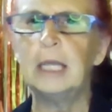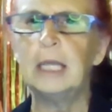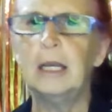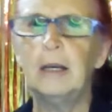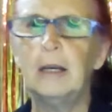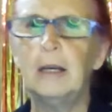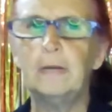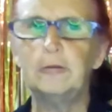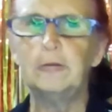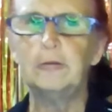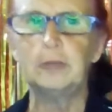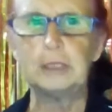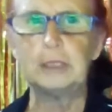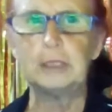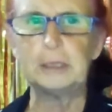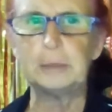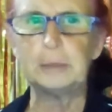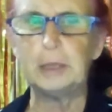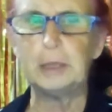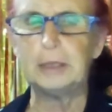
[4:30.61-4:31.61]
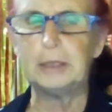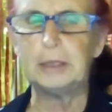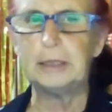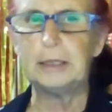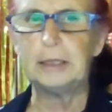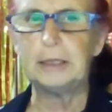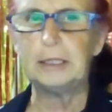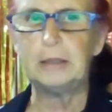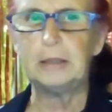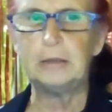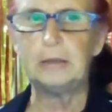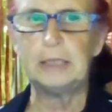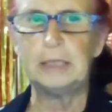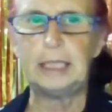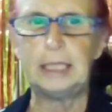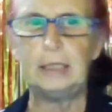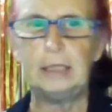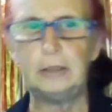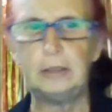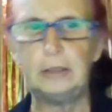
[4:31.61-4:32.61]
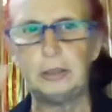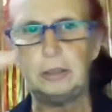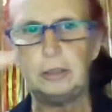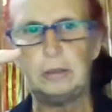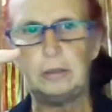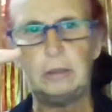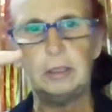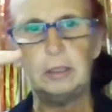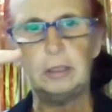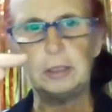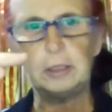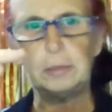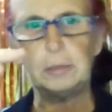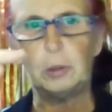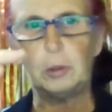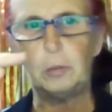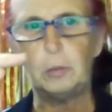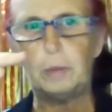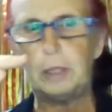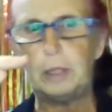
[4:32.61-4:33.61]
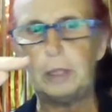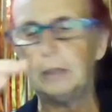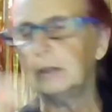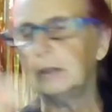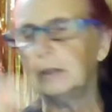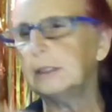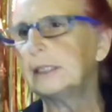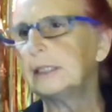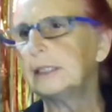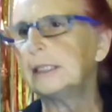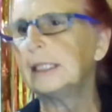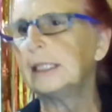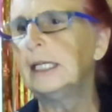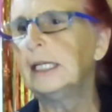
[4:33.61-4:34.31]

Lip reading: I've transplanted those into small pots.